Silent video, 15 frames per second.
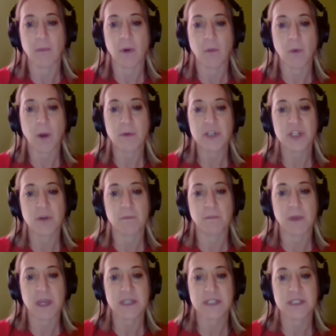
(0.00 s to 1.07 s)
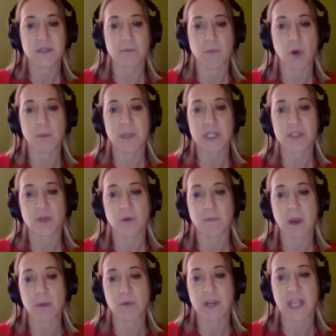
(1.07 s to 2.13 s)
what was your best moment or
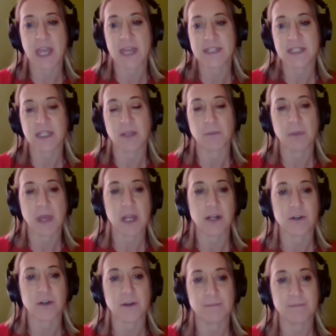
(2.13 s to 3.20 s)
memory as a competitor?